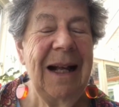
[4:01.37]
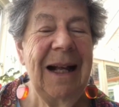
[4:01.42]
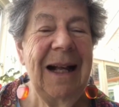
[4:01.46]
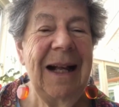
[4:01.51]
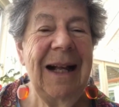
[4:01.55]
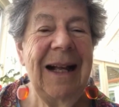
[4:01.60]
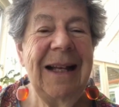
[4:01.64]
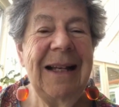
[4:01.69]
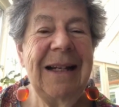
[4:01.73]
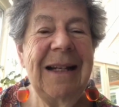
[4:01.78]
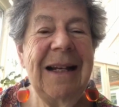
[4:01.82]

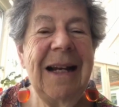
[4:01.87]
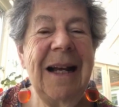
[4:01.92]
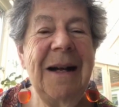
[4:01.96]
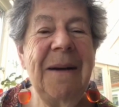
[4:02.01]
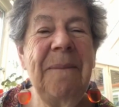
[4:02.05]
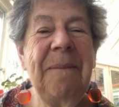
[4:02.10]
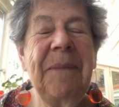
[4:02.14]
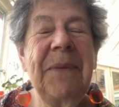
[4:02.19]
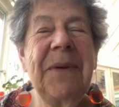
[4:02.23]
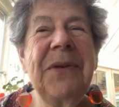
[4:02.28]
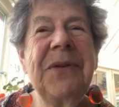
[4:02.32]
And
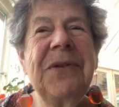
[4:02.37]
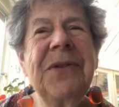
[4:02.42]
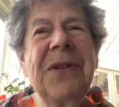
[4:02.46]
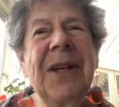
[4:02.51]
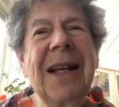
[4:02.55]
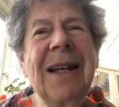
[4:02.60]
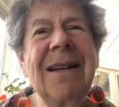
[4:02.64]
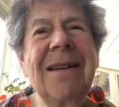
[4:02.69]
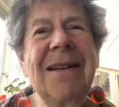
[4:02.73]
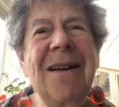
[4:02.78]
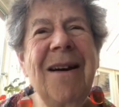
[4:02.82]
the
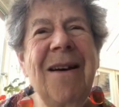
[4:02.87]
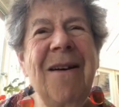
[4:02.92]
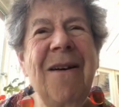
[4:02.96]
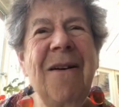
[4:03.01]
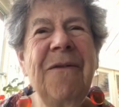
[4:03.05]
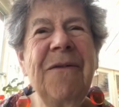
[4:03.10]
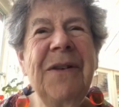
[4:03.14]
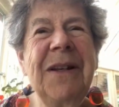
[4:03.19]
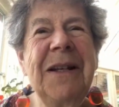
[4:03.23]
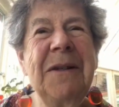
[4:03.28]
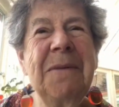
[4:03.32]
second
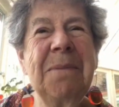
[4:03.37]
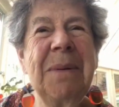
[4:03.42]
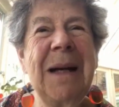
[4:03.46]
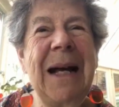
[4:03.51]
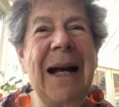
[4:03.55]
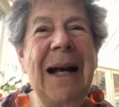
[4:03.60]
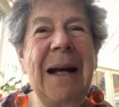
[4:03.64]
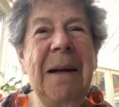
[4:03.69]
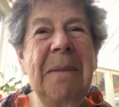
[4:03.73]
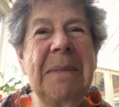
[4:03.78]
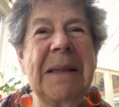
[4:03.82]
half is
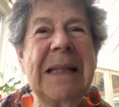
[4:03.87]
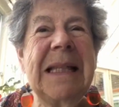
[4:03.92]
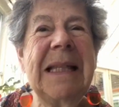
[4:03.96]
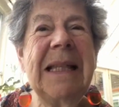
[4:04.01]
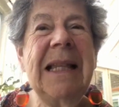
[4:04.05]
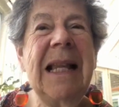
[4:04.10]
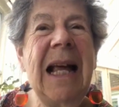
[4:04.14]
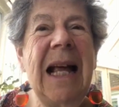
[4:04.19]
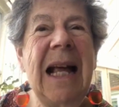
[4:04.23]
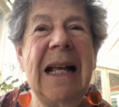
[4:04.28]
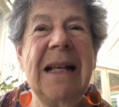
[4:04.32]
perhaps
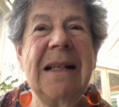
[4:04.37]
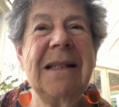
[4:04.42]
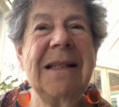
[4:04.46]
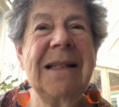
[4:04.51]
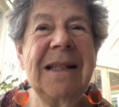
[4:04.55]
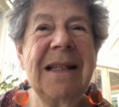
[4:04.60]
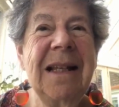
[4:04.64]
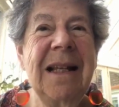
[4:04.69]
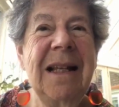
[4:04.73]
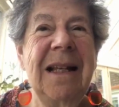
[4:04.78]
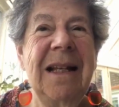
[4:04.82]
less